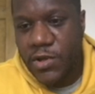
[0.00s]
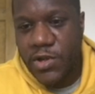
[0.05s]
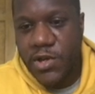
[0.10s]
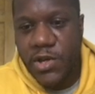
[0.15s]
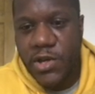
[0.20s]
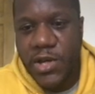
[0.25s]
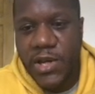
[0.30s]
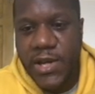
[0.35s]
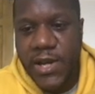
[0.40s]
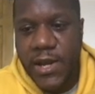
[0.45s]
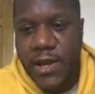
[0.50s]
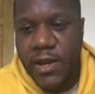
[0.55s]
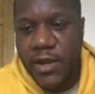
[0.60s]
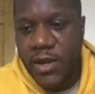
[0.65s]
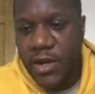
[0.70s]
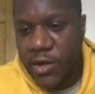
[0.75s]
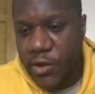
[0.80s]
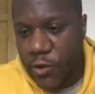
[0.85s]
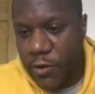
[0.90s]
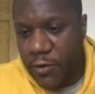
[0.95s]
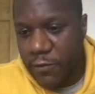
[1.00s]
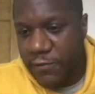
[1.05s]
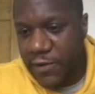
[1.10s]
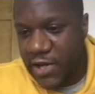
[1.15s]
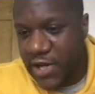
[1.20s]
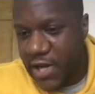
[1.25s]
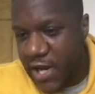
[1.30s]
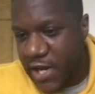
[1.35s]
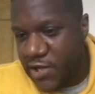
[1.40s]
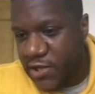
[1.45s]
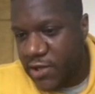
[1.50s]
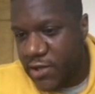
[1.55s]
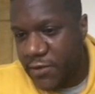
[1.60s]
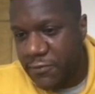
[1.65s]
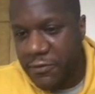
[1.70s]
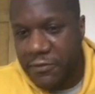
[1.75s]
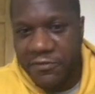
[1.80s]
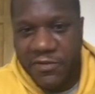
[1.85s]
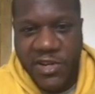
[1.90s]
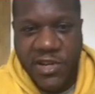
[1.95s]
you can get notifications
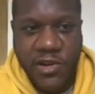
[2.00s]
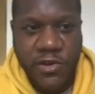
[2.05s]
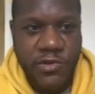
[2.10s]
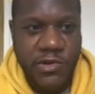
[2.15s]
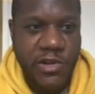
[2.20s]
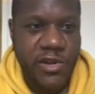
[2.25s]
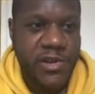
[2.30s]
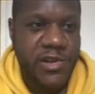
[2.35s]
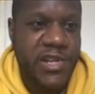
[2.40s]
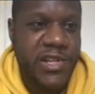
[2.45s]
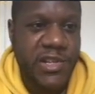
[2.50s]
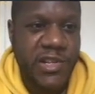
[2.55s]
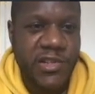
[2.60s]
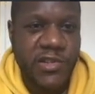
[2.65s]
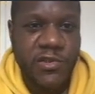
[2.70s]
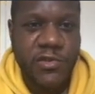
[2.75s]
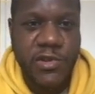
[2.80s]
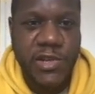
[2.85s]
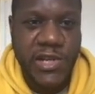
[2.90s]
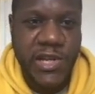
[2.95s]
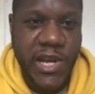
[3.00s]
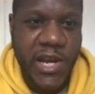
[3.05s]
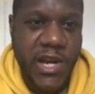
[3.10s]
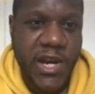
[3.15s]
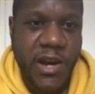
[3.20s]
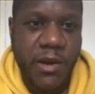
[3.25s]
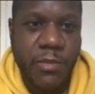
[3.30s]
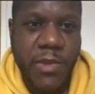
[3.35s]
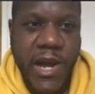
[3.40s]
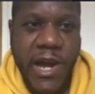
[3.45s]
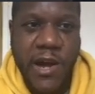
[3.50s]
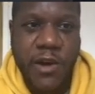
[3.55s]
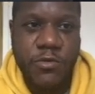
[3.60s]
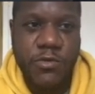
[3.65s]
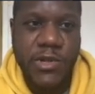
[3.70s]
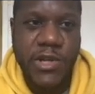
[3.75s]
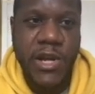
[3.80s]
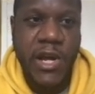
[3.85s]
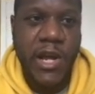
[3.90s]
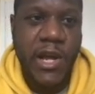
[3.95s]
for videos like this as soon as they come
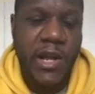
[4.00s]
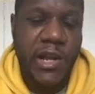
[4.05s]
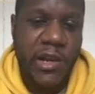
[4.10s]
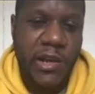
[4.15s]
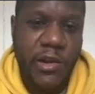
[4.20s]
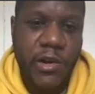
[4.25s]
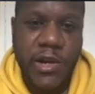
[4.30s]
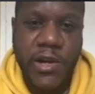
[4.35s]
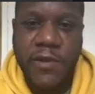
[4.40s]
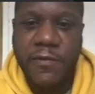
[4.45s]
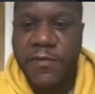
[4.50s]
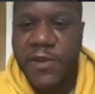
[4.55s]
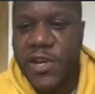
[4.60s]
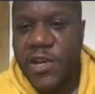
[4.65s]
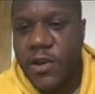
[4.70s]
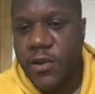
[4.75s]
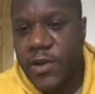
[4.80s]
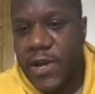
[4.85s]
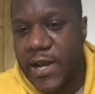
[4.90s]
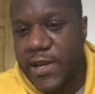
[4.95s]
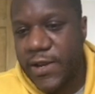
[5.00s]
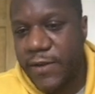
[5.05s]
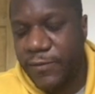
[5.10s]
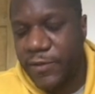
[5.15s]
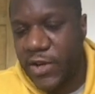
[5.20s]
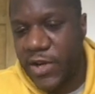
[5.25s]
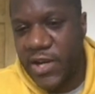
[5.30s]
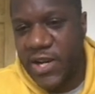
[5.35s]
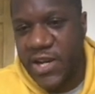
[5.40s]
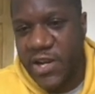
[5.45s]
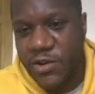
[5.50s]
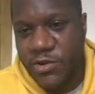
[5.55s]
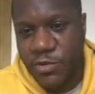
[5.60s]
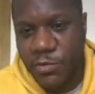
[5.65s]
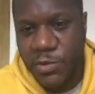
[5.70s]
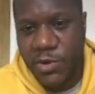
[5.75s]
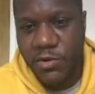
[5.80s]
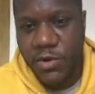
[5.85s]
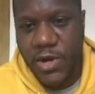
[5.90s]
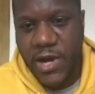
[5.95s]
out. Like the video, that definitely helps
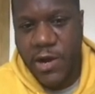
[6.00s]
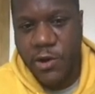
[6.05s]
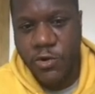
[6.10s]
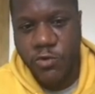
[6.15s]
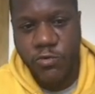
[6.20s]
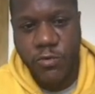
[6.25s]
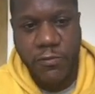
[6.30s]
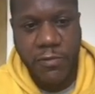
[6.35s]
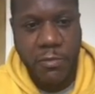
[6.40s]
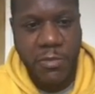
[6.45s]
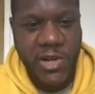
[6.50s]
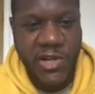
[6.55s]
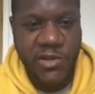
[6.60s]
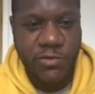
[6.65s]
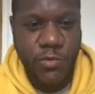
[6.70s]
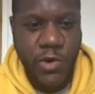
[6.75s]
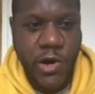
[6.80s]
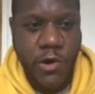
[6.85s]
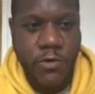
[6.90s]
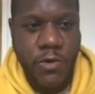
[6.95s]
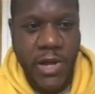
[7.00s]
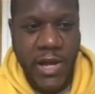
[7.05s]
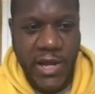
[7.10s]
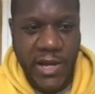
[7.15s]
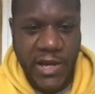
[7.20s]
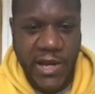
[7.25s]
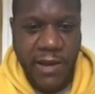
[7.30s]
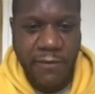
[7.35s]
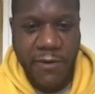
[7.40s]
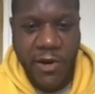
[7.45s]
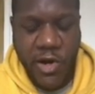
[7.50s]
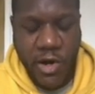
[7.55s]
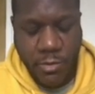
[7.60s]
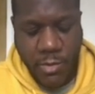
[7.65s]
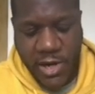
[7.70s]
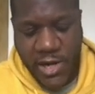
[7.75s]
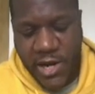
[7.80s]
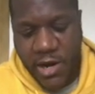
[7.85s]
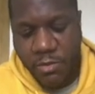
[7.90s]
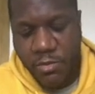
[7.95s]
with the algorithm as well. Leave a
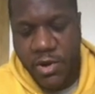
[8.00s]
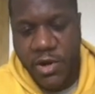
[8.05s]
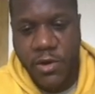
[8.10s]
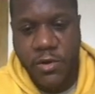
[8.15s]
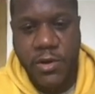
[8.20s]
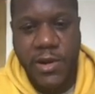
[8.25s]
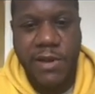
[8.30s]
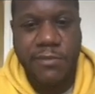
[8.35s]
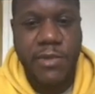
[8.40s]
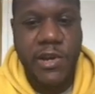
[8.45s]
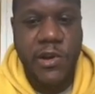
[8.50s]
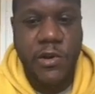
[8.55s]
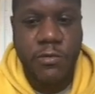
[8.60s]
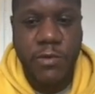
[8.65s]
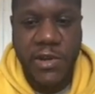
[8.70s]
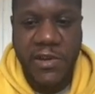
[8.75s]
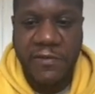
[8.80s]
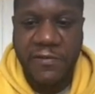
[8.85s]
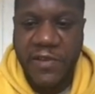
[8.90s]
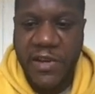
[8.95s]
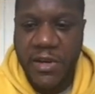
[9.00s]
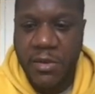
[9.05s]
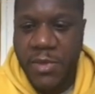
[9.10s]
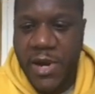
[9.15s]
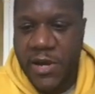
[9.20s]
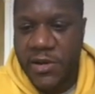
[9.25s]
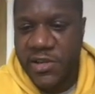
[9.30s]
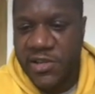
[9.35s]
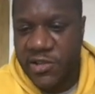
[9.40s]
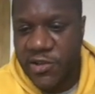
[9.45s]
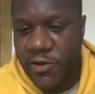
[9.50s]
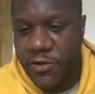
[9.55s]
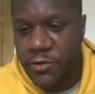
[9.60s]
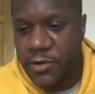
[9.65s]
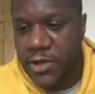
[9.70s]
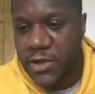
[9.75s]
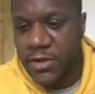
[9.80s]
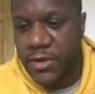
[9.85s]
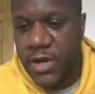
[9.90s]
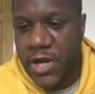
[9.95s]
comment down below and let me know what you think about this
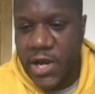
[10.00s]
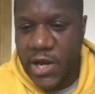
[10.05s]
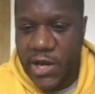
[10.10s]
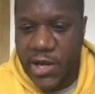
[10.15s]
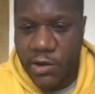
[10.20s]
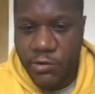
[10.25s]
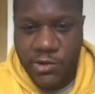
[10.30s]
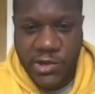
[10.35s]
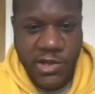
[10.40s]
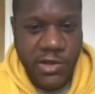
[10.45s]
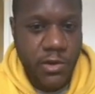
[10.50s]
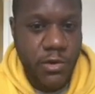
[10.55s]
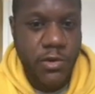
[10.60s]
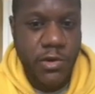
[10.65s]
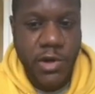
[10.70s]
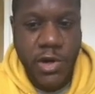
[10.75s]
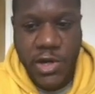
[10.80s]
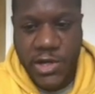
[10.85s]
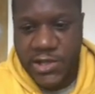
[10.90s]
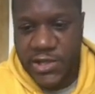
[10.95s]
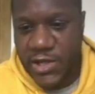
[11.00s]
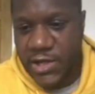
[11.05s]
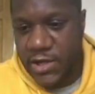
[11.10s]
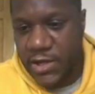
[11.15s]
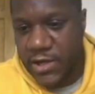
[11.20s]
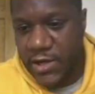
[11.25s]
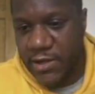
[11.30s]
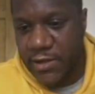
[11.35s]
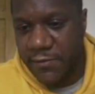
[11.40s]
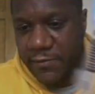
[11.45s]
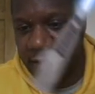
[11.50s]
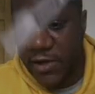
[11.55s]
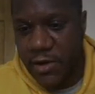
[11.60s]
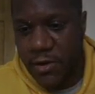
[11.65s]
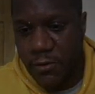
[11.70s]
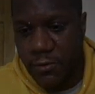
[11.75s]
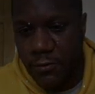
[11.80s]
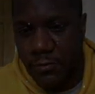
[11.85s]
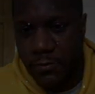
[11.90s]
token, and I will see you guys in the next video.